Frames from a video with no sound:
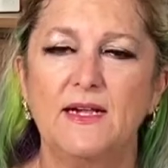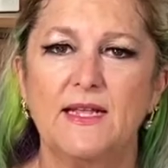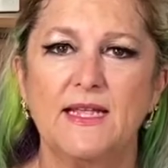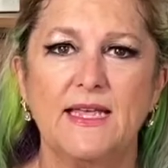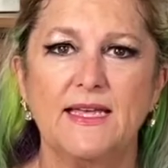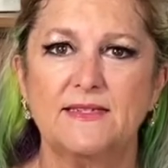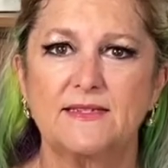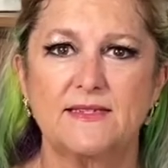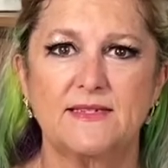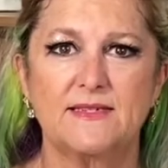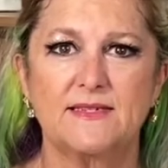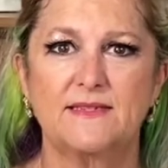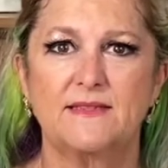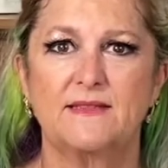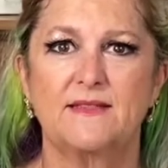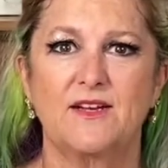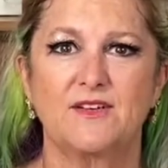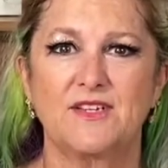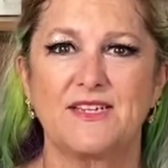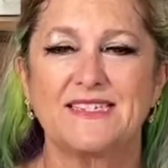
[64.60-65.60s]

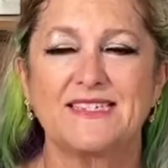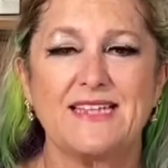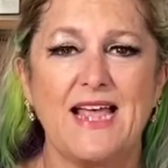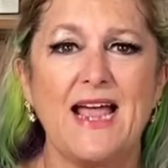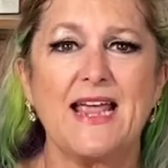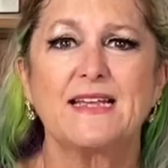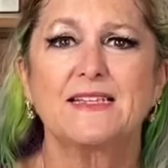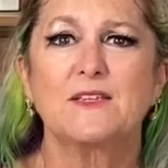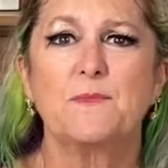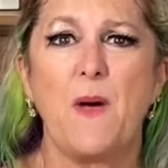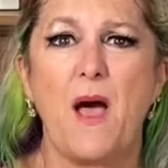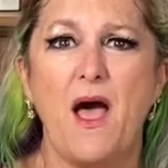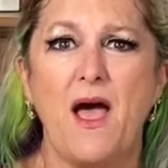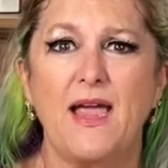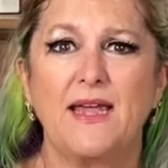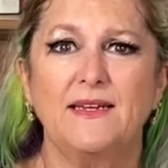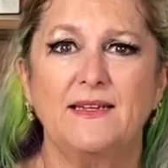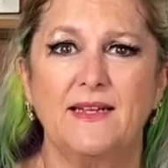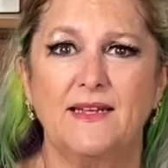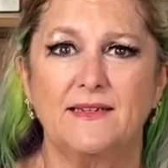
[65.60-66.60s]
There's a science
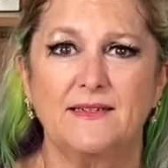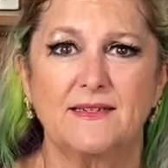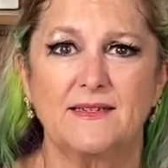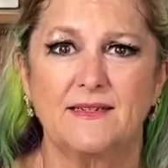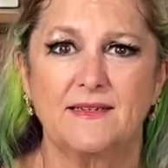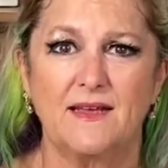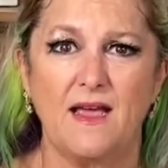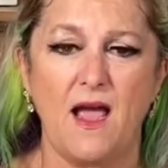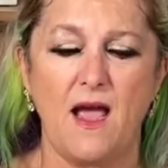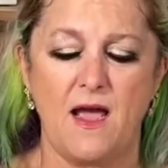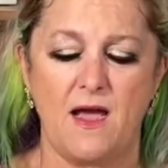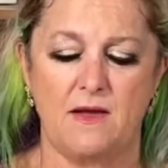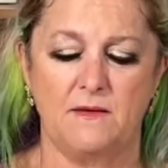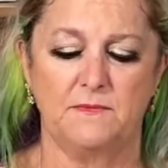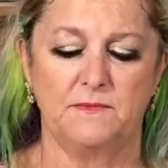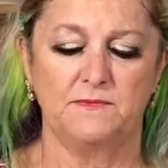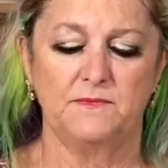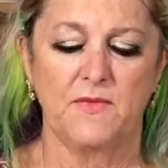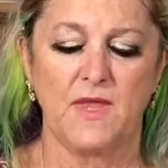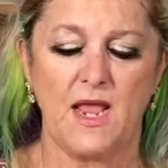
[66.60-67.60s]
behind it.
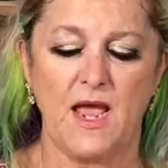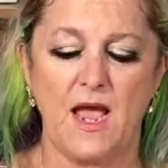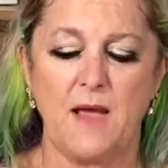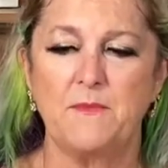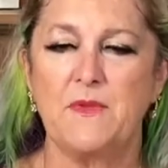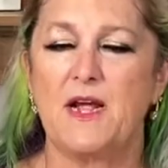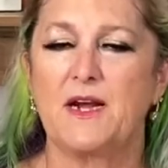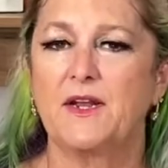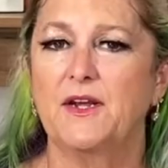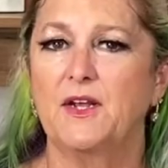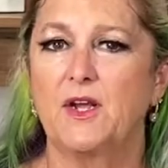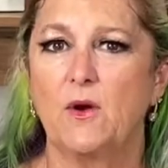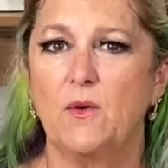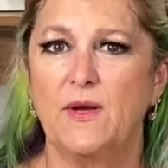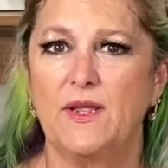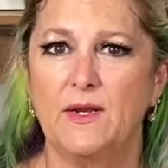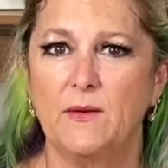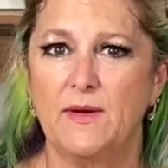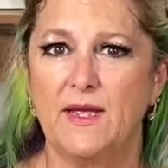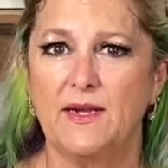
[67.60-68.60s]
I'm not going to go
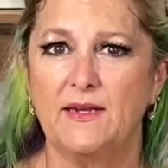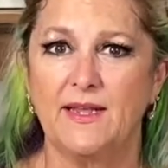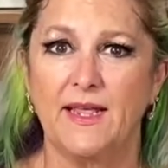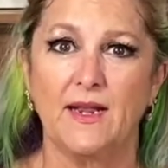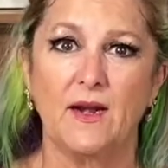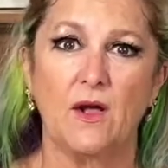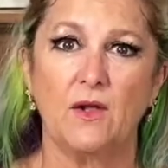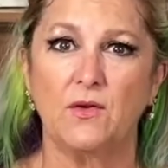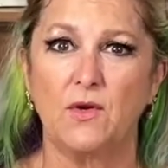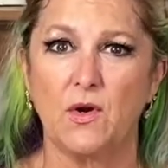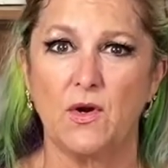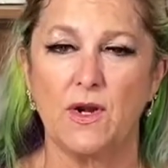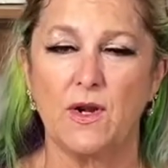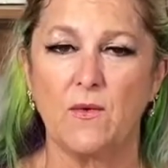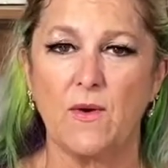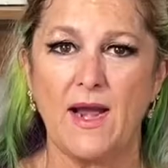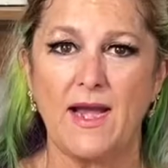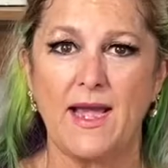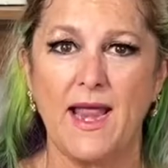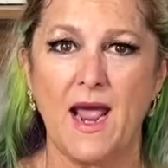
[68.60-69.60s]
into it and get all nerdy
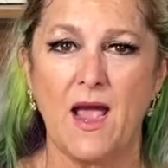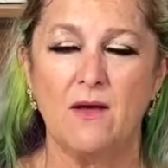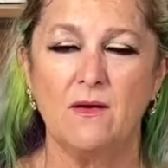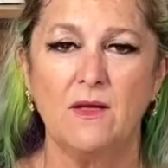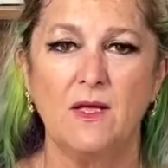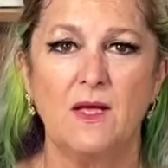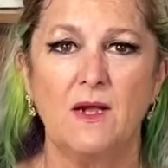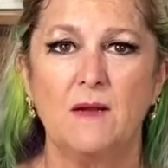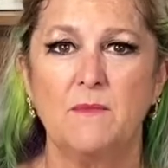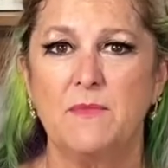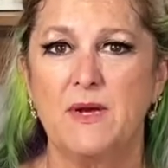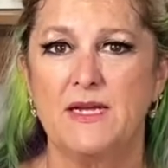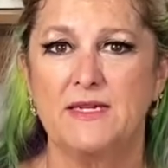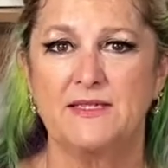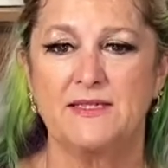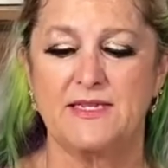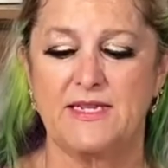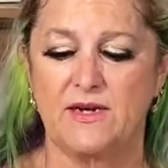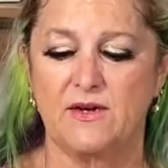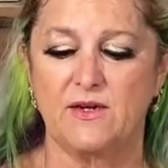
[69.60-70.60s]
right now,
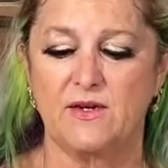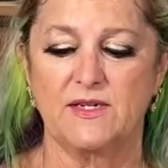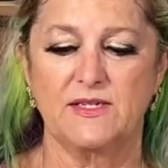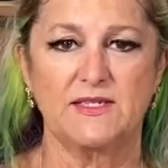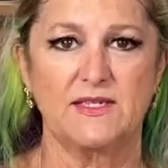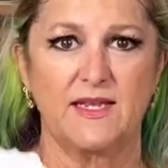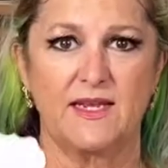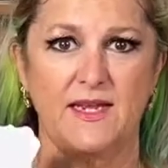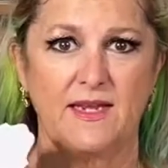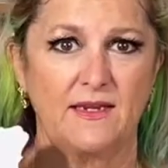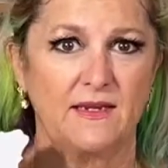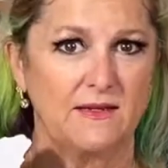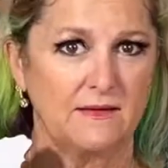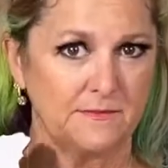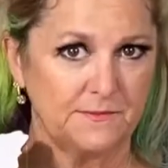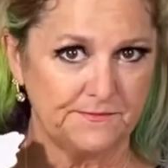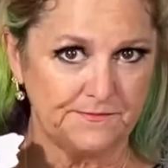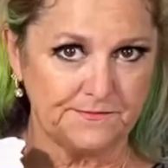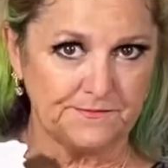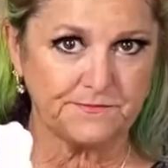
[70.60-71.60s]
but seriously,
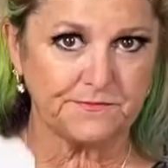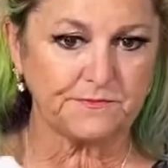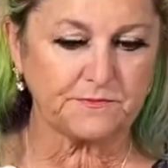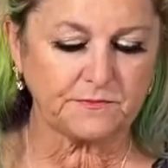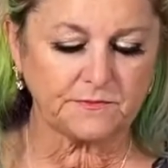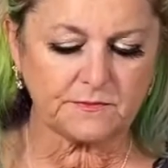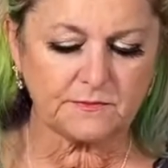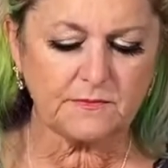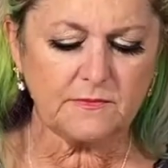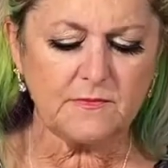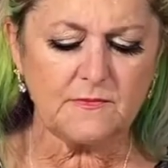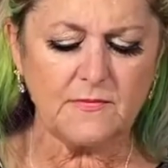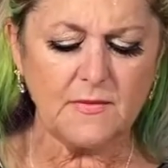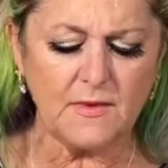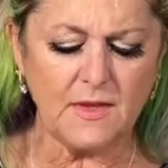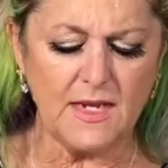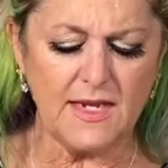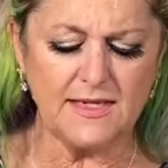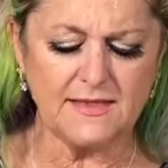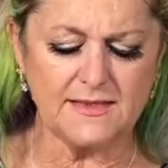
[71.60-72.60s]

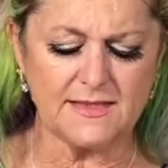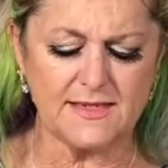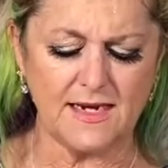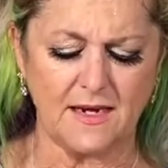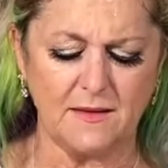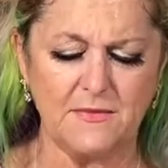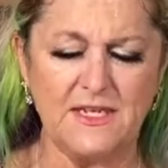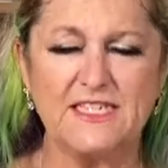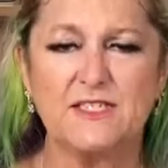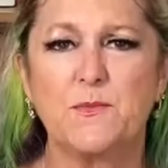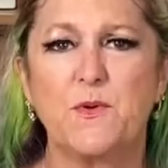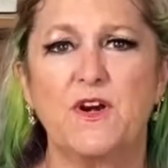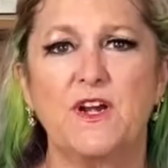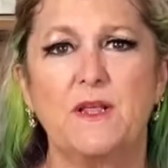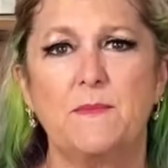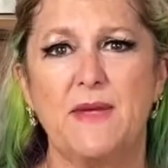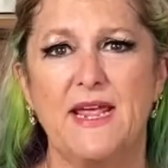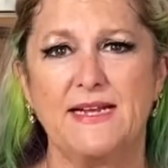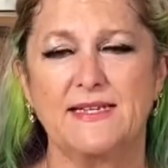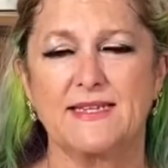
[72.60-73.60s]
it's pretty
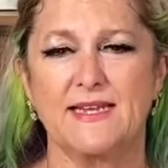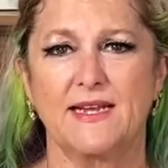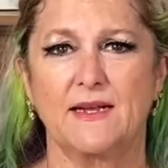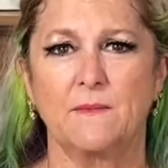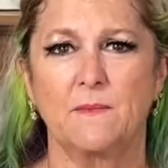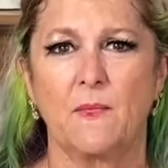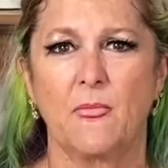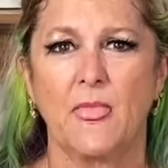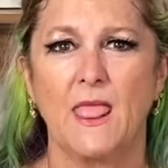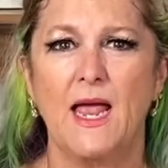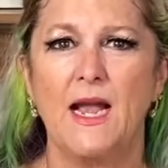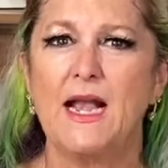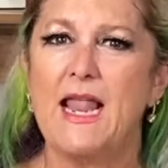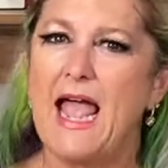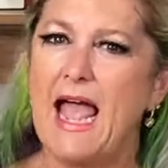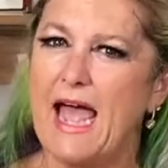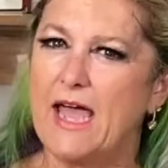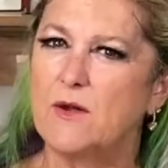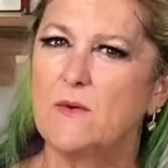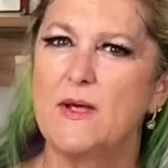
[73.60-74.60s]
amazing.
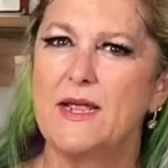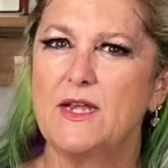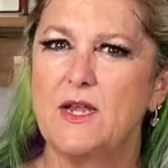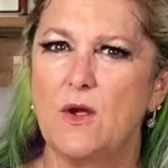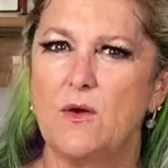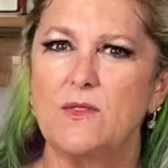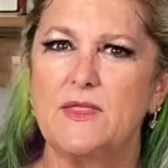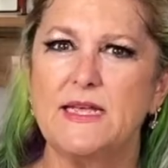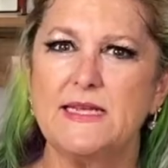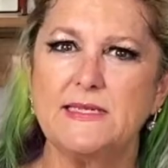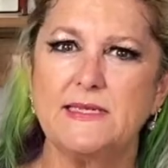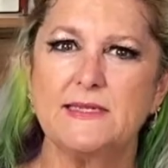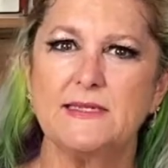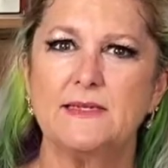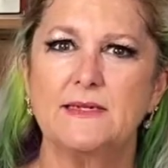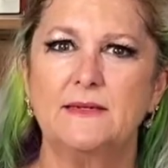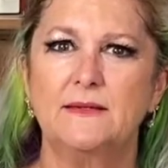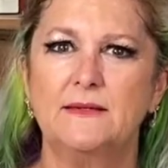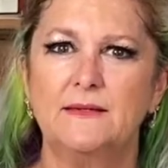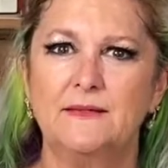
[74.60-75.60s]
How do I know this?